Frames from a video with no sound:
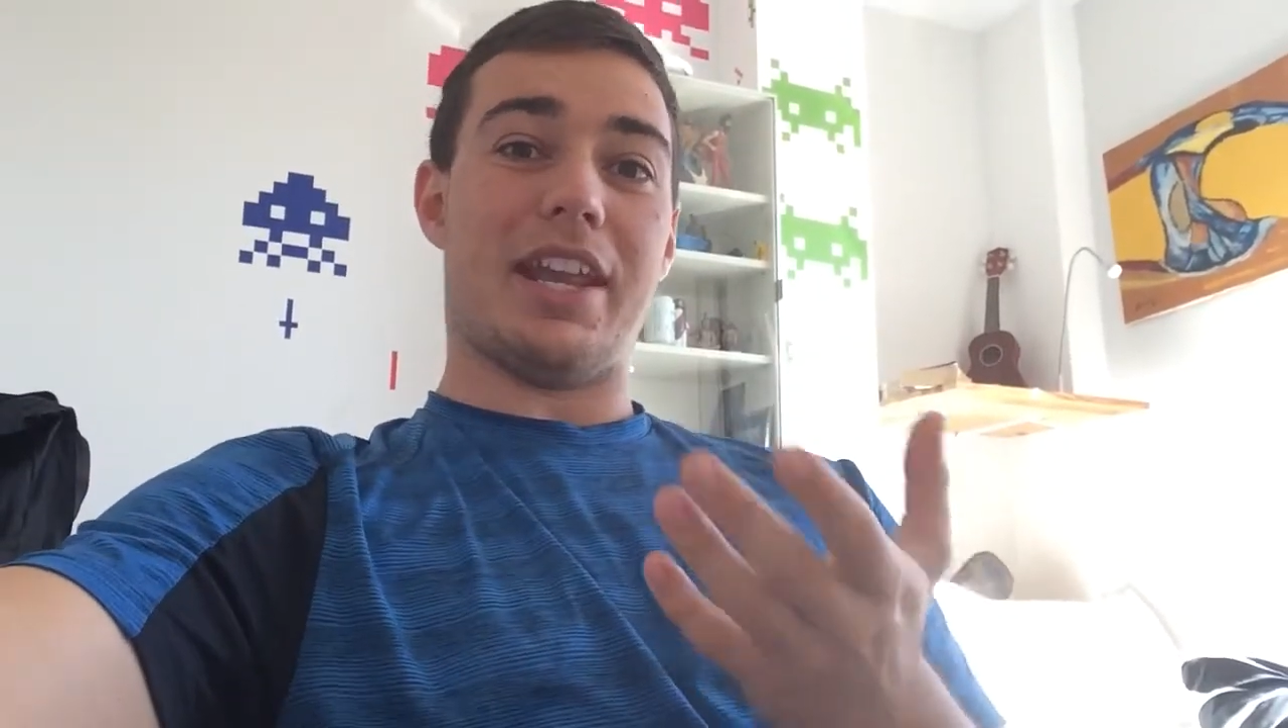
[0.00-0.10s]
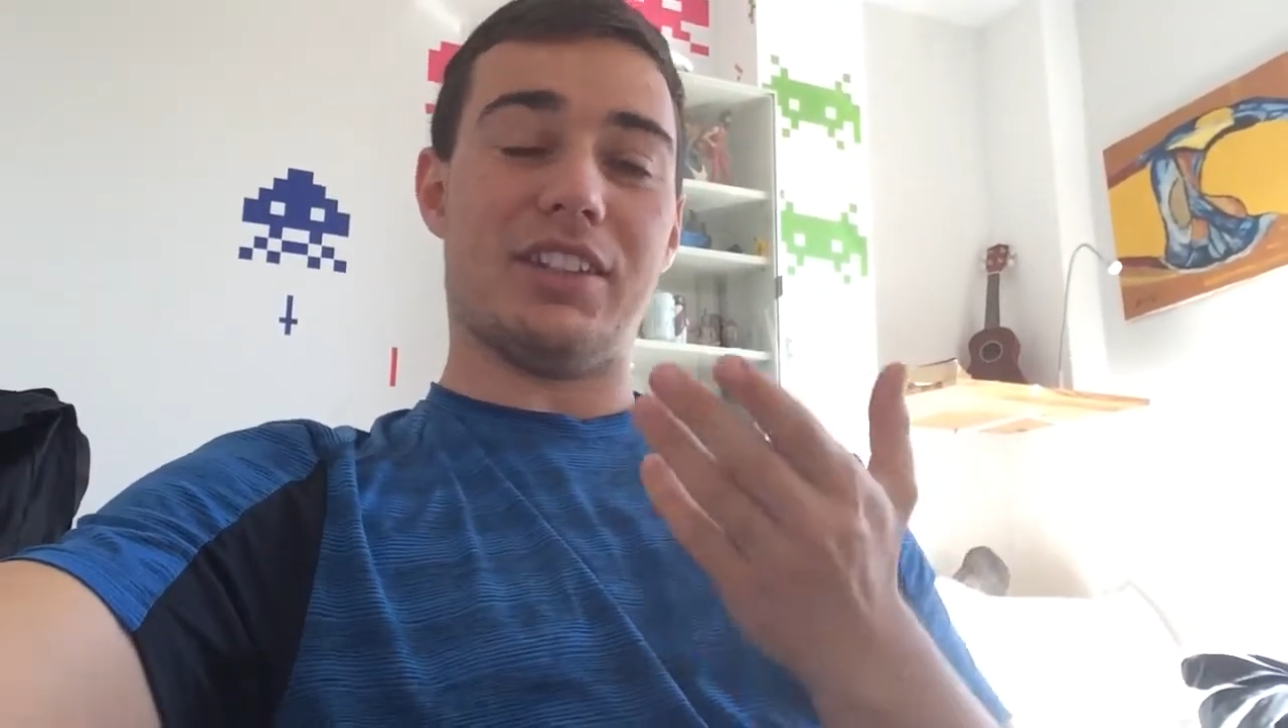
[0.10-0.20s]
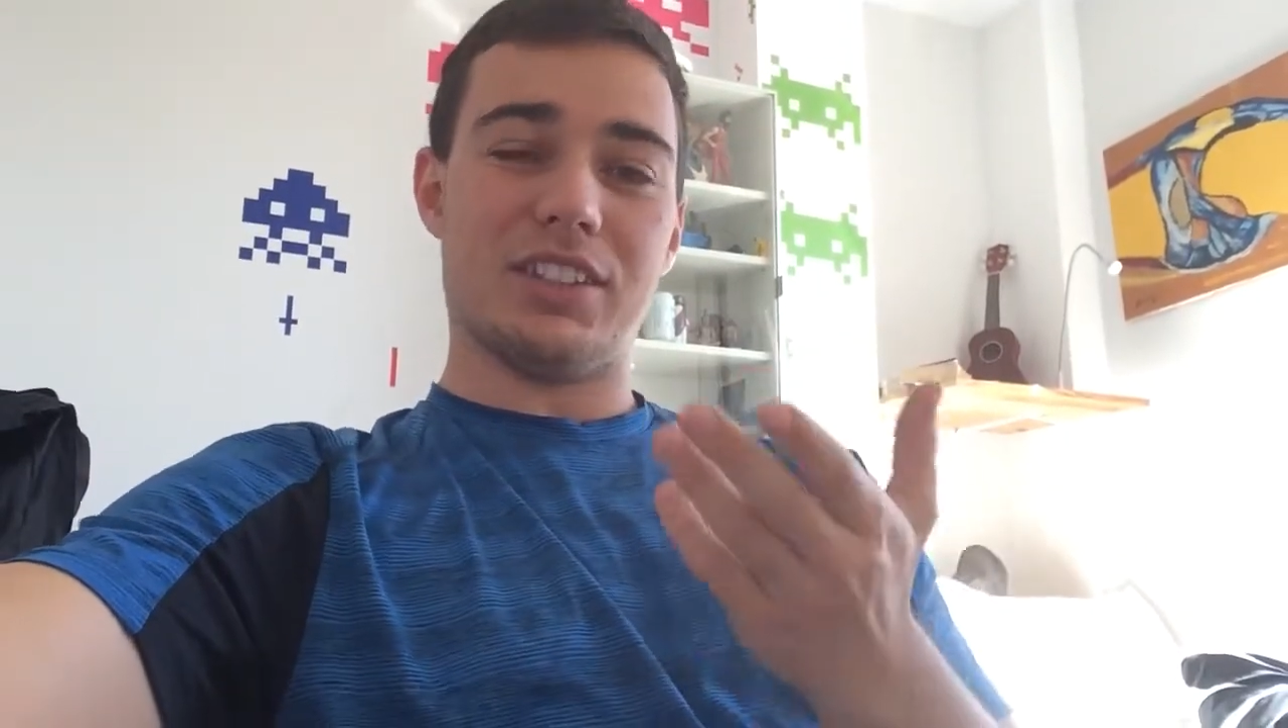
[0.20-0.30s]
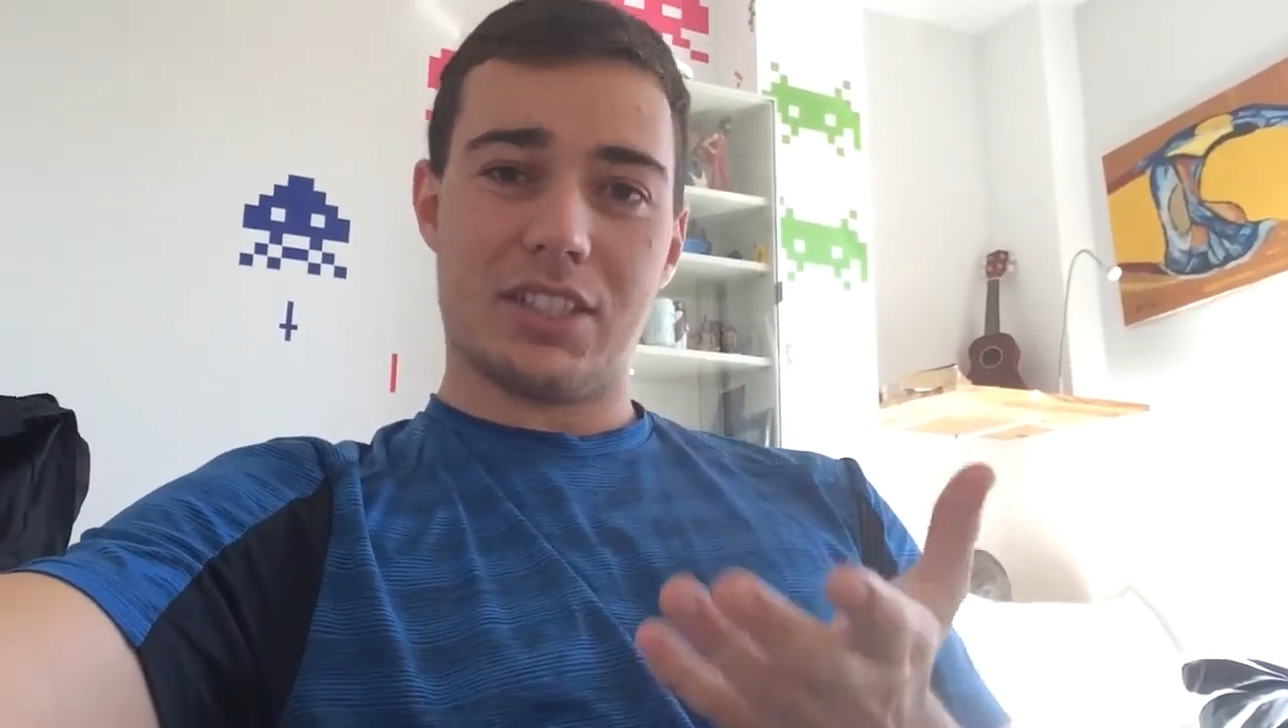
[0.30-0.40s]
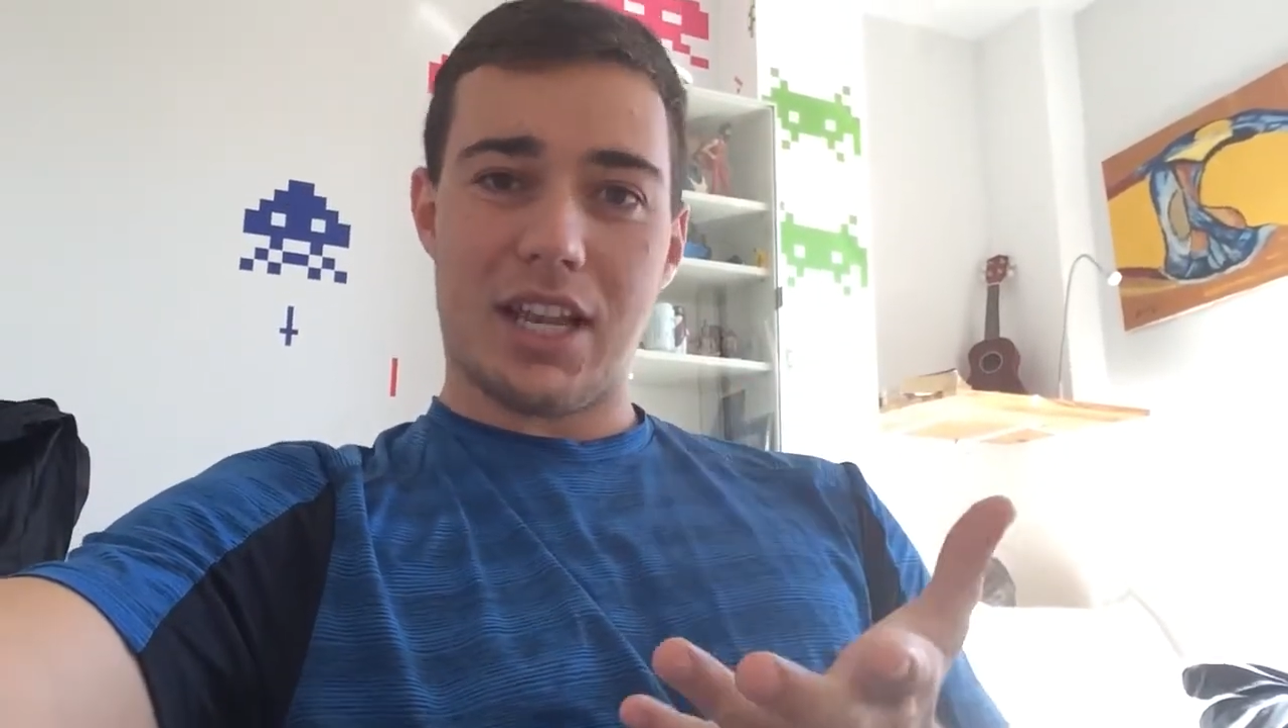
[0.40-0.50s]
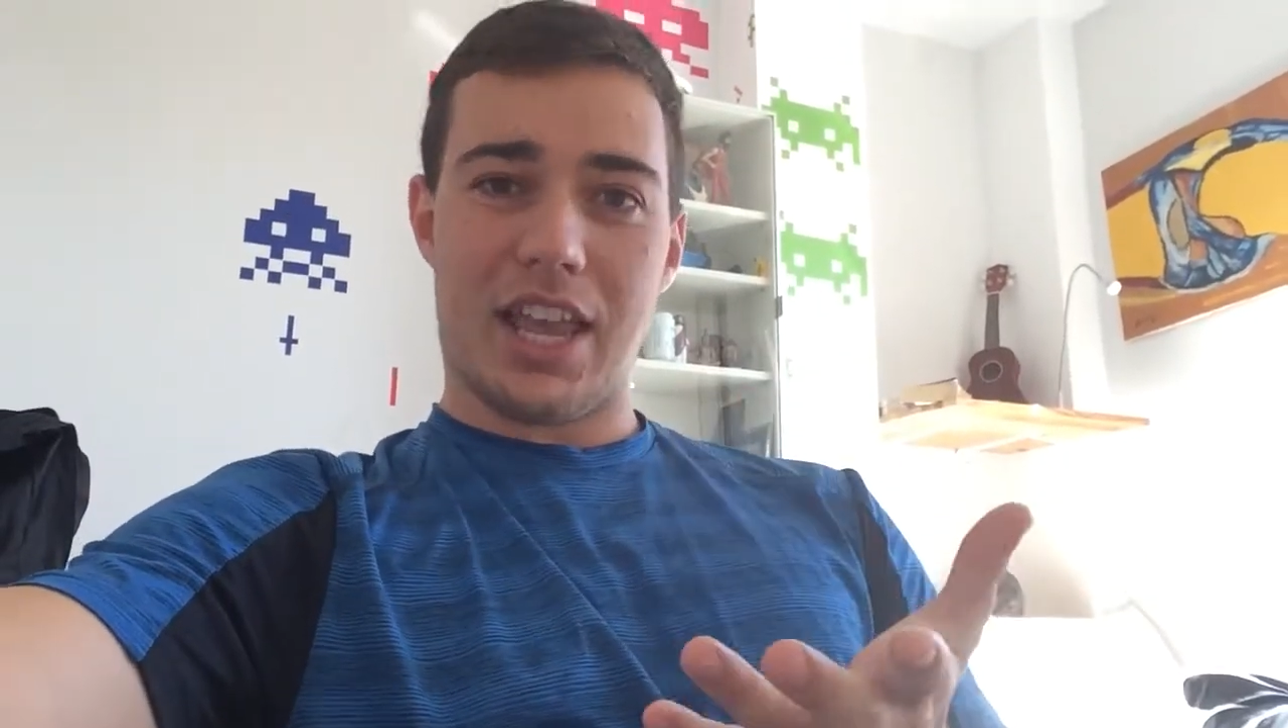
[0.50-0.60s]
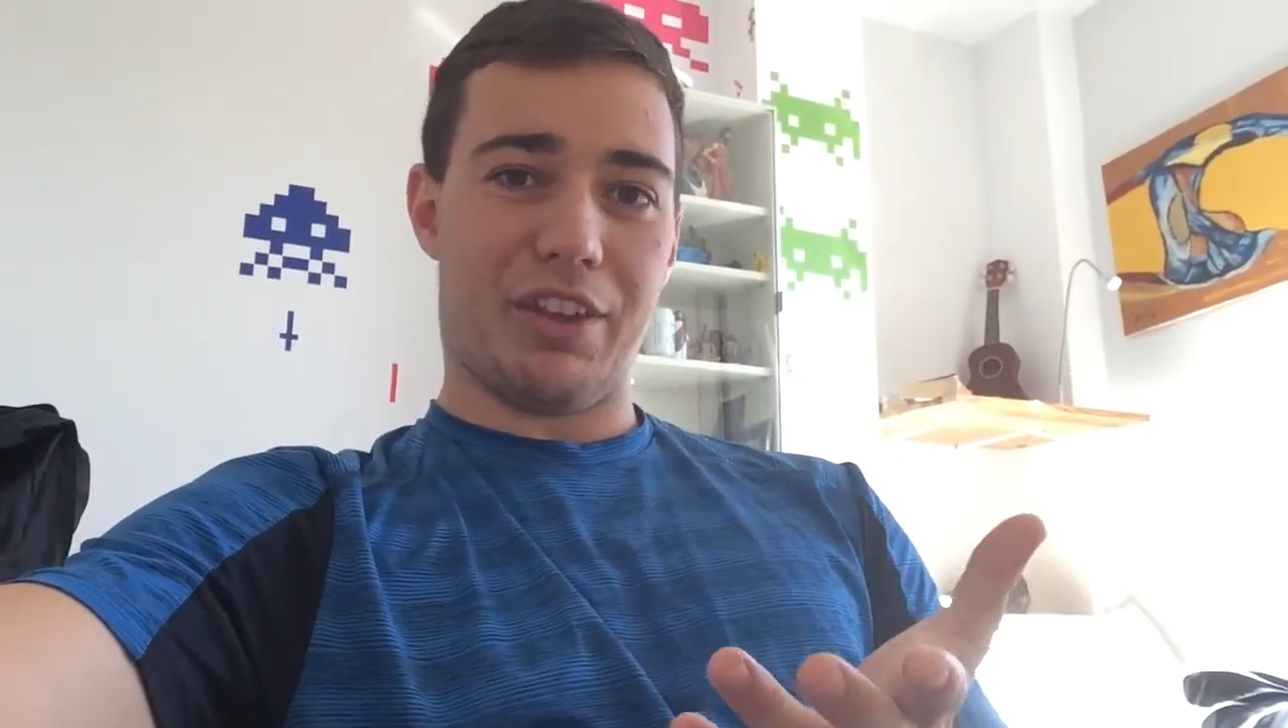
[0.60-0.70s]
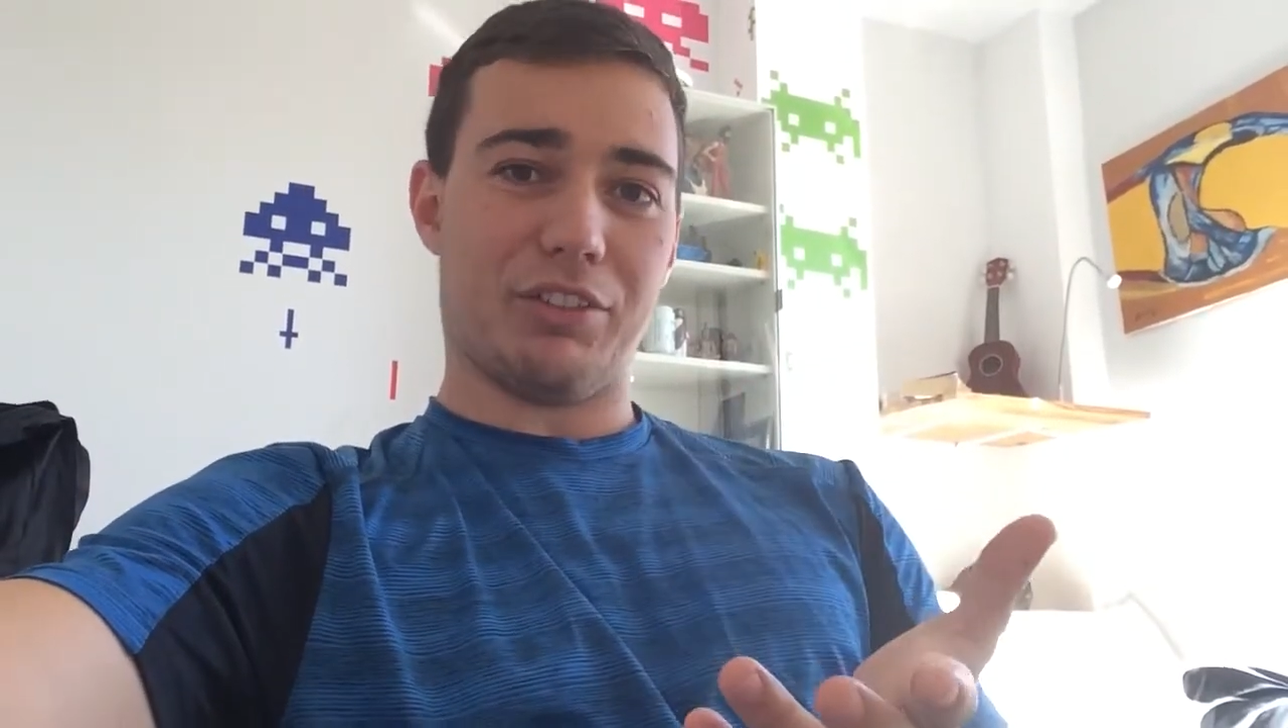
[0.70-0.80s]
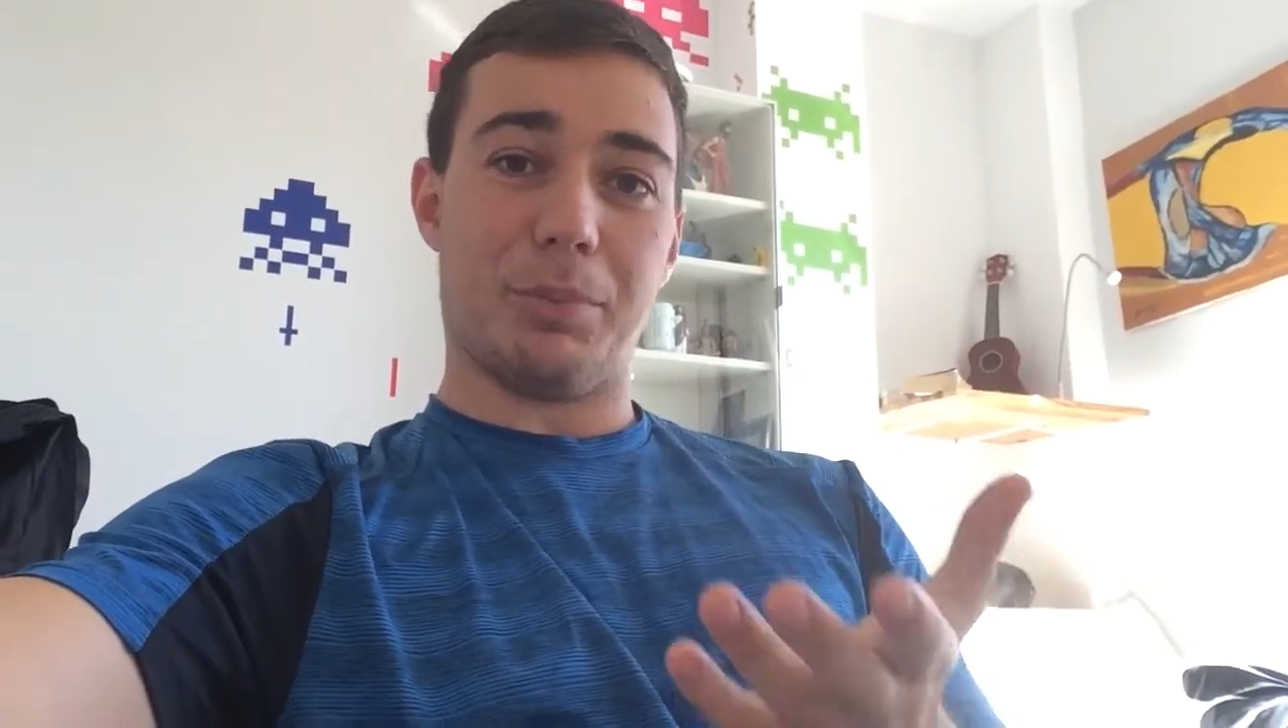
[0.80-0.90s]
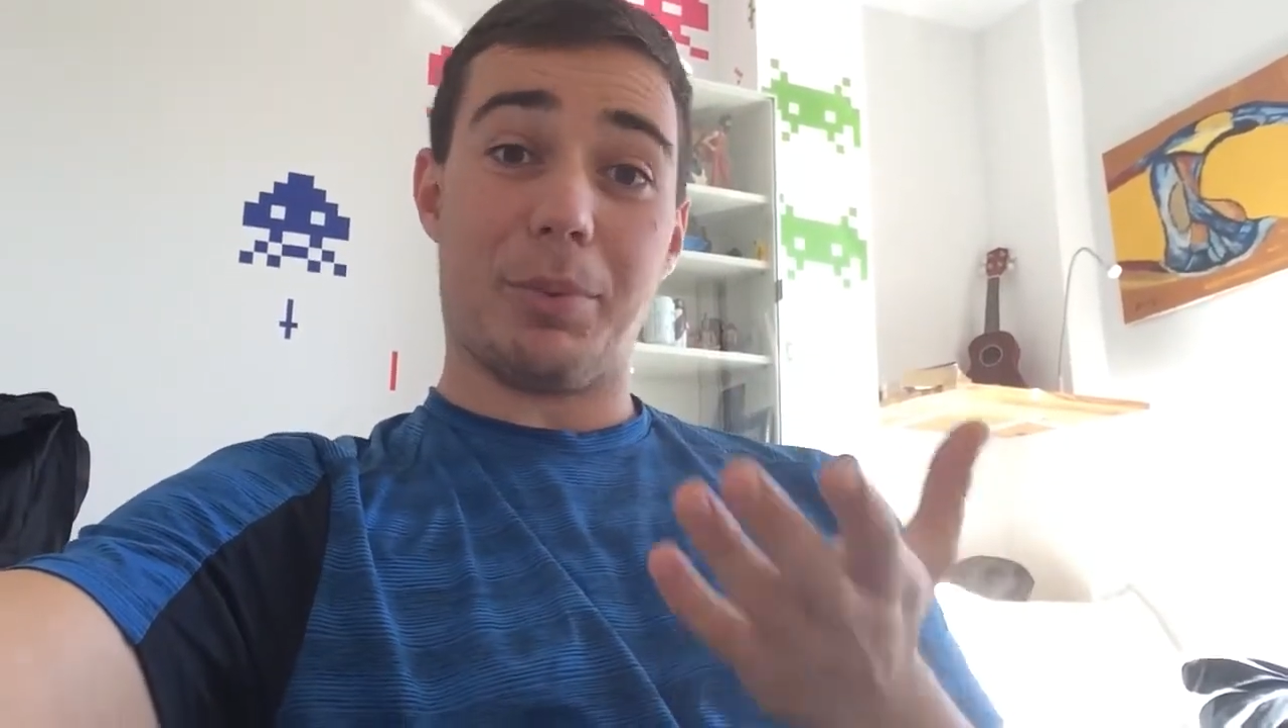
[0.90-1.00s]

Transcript: enslaved